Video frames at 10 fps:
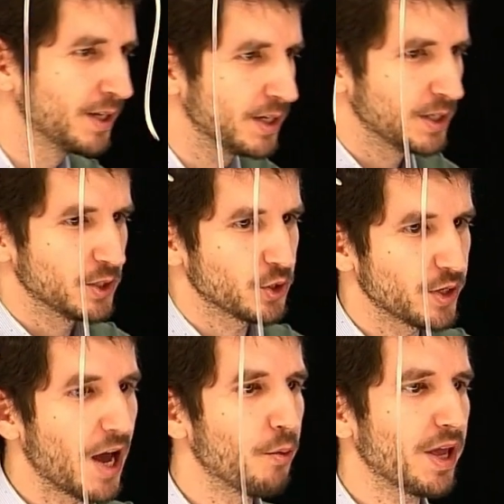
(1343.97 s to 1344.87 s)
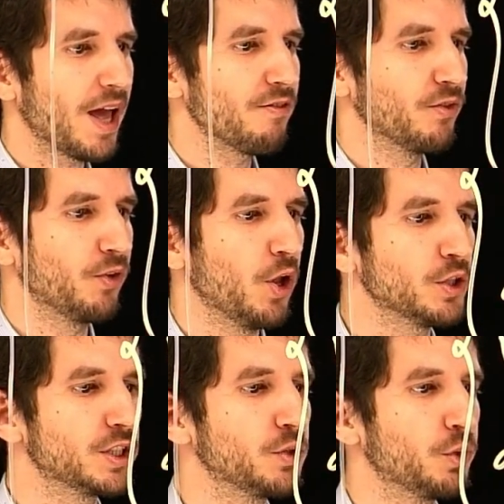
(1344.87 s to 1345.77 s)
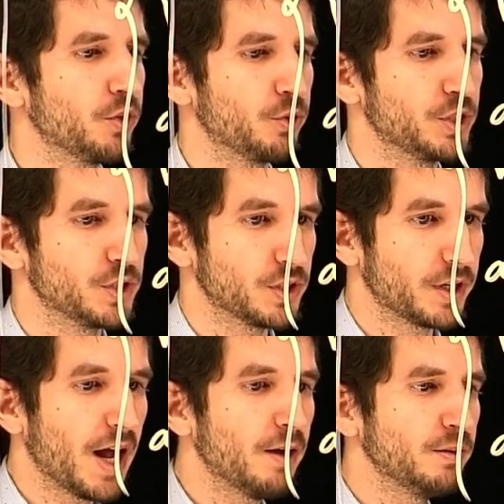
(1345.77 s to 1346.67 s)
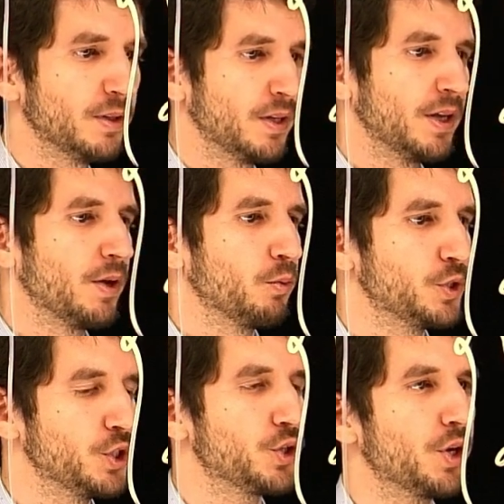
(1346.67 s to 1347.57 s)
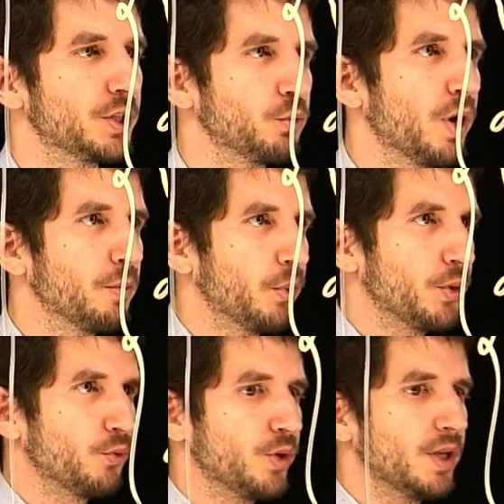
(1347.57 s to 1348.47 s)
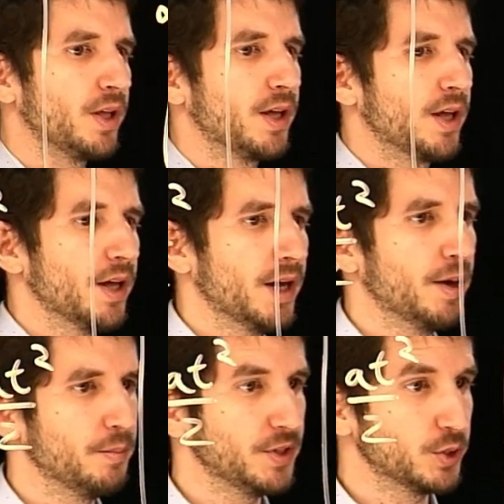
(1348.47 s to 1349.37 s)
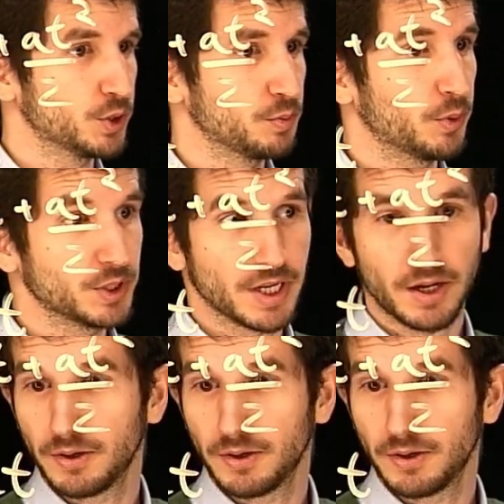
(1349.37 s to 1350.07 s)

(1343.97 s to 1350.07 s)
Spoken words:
So now we have the velocity when it reaches the ground, which is 31.3 meters per second.